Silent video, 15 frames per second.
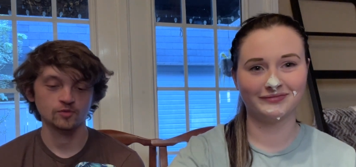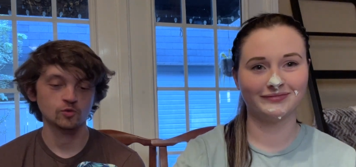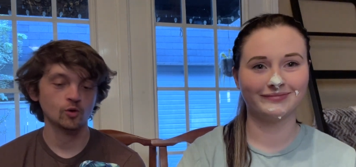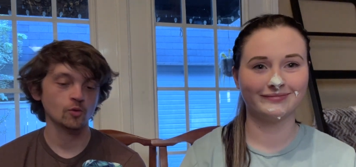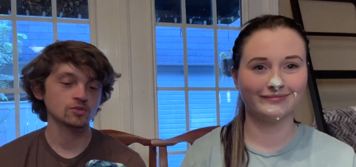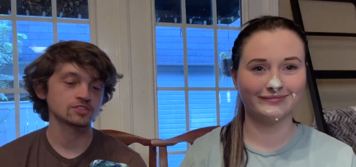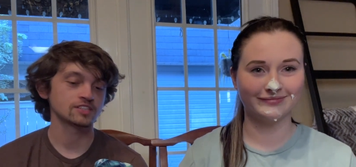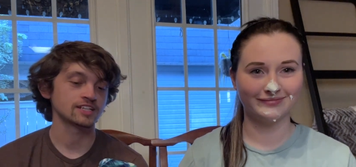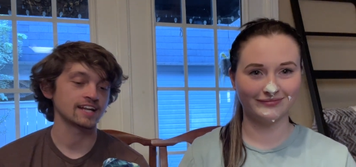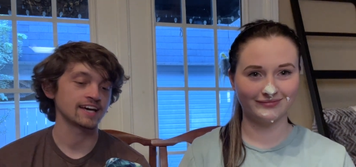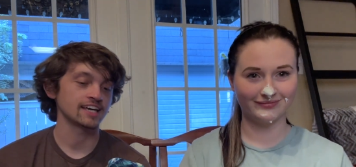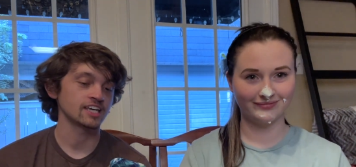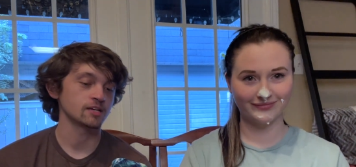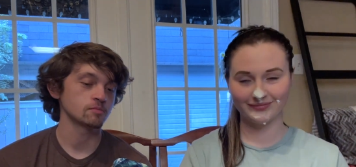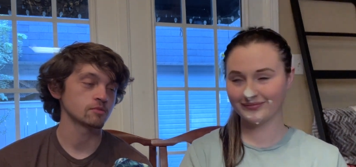Speaker 1: what was the
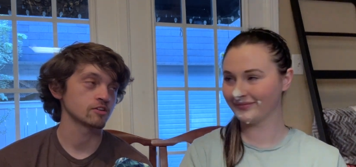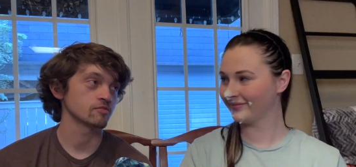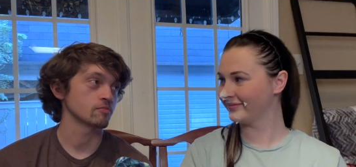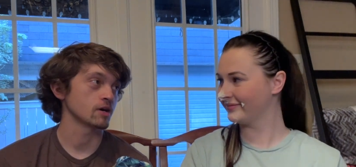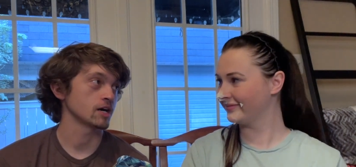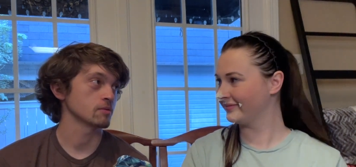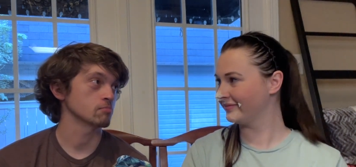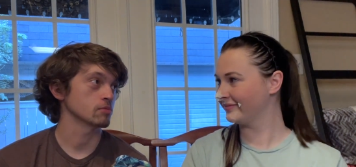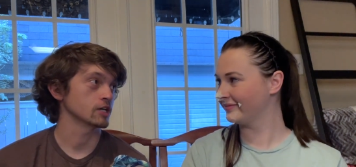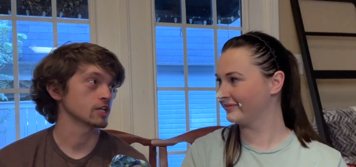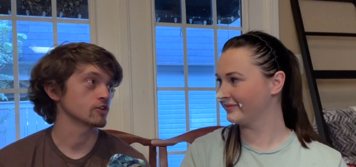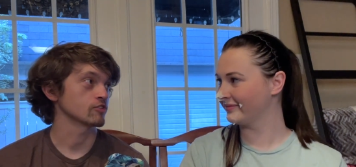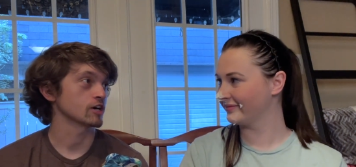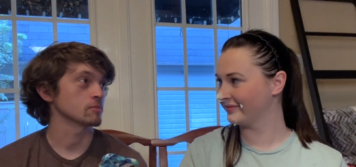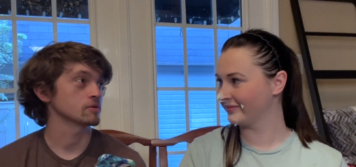name of my
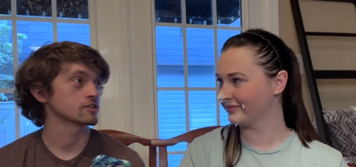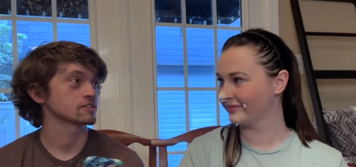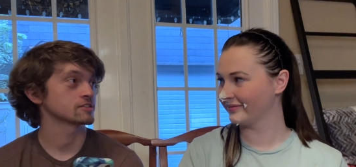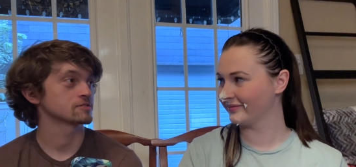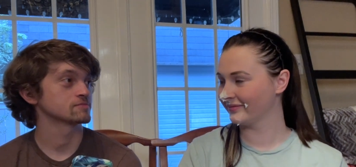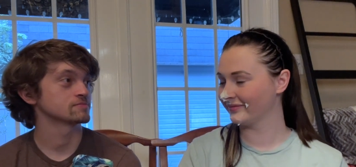bunny rabbit?